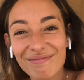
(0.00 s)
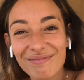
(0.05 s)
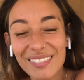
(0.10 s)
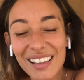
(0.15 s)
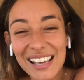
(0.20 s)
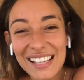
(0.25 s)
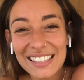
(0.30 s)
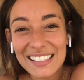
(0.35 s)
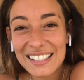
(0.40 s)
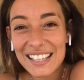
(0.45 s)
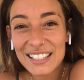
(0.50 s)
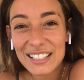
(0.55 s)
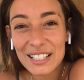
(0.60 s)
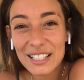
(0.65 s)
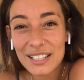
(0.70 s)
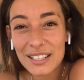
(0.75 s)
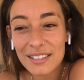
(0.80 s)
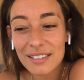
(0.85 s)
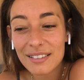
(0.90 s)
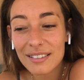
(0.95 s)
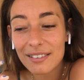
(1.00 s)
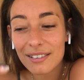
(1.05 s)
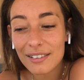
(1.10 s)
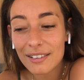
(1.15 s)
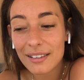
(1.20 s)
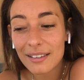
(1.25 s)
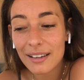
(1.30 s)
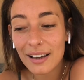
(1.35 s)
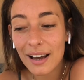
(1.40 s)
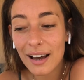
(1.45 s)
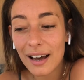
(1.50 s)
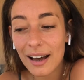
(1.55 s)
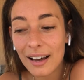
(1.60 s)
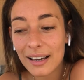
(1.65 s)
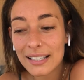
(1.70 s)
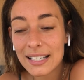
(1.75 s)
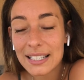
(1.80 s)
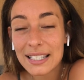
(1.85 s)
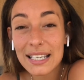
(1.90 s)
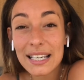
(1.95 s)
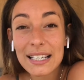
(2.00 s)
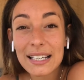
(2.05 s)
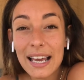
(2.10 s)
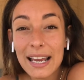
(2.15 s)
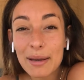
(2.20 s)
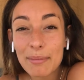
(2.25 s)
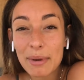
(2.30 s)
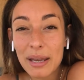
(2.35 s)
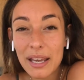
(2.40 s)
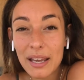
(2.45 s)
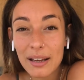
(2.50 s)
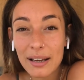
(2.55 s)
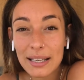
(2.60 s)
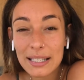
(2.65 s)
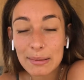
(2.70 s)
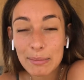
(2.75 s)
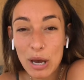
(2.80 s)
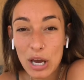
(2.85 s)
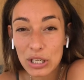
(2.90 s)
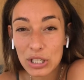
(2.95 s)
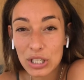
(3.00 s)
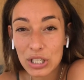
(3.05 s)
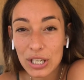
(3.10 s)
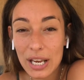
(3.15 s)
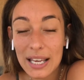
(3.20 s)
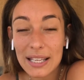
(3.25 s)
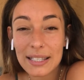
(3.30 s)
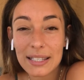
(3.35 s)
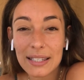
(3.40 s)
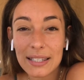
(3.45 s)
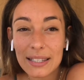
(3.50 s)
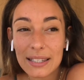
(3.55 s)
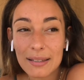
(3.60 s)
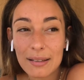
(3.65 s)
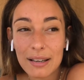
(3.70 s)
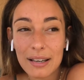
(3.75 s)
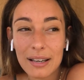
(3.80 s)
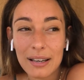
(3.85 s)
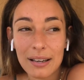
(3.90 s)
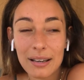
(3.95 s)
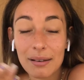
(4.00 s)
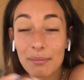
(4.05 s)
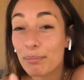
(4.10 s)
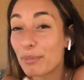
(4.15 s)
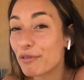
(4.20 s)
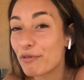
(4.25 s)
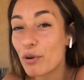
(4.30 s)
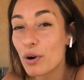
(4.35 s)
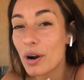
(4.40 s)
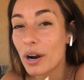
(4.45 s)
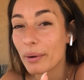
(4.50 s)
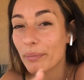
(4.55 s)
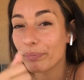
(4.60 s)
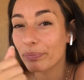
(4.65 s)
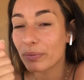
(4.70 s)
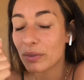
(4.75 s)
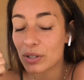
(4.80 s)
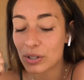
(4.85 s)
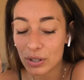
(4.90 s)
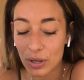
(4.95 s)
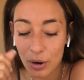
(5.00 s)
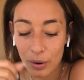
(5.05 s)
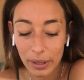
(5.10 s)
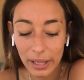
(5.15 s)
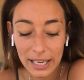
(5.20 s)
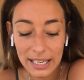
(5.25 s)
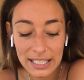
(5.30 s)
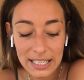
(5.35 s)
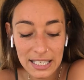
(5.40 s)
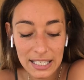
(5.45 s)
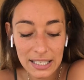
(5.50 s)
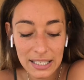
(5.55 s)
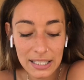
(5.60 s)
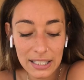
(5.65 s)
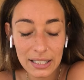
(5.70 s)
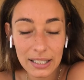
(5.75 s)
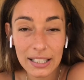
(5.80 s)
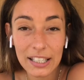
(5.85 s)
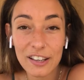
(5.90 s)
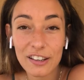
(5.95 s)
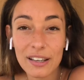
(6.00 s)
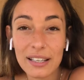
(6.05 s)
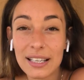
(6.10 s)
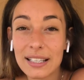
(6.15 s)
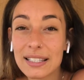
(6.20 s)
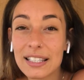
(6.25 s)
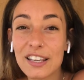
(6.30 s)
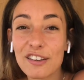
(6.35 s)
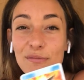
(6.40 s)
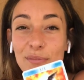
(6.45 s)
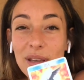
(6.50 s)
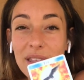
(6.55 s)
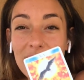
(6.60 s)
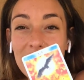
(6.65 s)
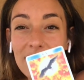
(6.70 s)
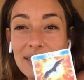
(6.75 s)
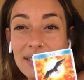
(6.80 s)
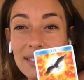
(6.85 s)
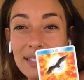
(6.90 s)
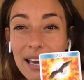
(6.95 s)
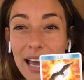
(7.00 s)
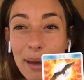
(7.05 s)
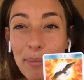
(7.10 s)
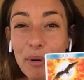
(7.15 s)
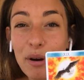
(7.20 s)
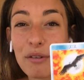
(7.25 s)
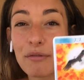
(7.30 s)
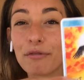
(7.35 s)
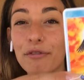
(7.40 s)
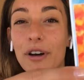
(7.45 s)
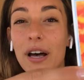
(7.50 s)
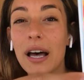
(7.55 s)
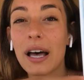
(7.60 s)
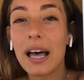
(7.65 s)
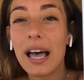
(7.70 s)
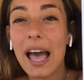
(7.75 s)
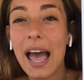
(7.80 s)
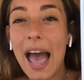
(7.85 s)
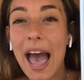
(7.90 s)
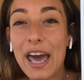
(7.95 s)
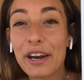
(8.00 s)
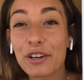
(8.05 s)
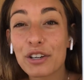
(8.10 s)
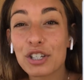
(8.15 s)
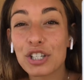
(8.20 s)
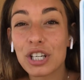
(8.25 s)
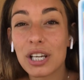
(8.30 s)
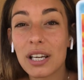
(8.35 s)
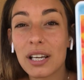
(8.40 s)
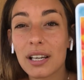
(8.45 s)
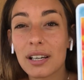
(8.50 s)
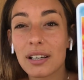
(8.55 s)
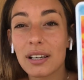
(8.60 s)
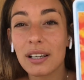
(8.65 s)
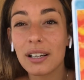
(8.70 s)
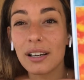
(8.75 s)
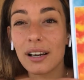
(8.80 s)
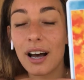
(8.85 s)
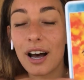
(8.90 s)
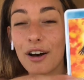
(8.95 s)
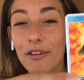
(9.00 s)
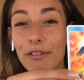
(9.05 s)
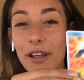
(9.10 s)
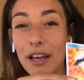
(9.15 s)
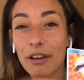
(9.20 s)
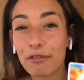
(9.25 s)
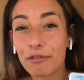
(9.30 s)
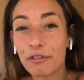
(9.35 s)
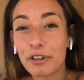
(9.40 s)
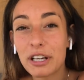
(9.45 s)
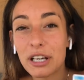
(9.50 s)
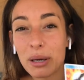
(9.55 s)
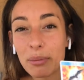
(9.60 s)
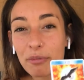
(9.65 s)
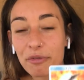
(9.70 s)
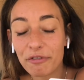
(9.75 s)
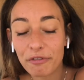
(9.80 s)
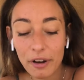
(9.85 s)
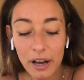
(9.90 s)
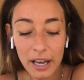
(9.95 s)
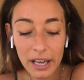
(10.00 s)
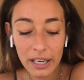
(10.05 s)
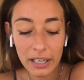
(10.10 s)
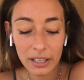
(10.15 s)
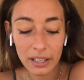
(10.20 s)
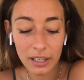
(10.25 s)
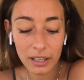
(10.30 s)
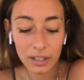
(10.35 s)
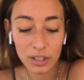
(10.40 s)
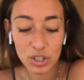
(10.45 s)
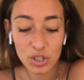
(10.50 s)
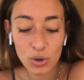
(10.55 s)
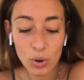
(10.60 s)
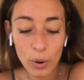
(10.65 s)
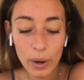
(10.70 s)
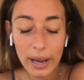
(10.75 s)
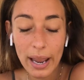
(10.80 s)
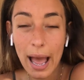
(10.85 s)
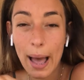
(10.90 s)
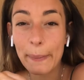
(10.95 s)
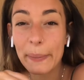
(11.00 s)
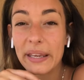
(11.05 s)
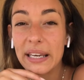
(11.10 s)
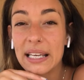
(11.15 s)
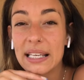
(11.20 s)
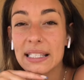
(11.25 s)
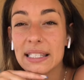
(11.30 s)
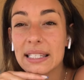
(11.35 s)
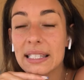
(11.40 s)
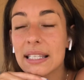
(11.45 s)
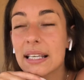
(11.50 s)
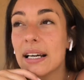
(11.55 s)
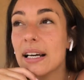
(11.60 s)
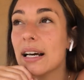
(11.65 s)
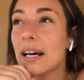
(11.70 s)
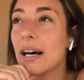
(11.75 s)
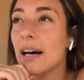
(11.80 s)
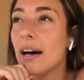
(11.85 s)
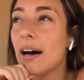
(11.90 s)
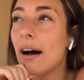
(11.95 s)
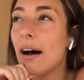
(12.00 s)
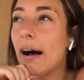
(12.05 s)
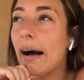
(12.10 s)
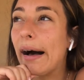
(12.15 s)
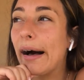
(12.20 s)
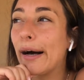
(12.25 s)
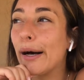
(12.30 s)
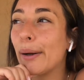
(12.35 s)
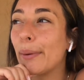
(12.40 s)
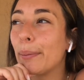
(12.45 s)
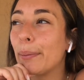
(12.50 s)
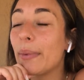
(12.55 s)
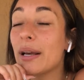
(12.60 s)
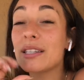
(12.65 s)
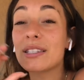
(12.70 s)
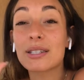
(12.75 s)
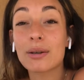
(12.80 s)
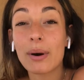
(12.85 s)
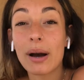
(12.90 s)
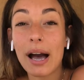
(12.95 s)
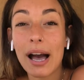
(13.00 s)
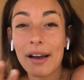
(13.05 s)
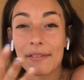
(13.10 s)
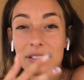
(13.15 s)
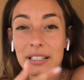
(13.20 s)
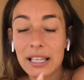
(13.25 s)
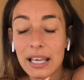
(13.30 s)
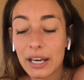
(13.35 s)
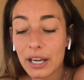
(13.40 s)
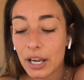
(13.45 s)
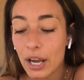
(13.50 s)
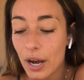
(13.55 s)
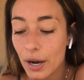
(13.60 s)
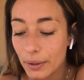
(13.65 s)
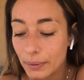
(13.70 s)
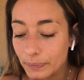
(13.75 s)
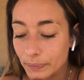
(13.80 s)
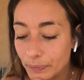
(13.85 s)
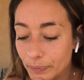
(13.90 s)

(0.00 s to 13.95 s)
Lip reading: It doesn't ignite me as much as before. So like it doesn't give me this type of energy of like freedom, fun, joy, happiness. And so I have to let it go.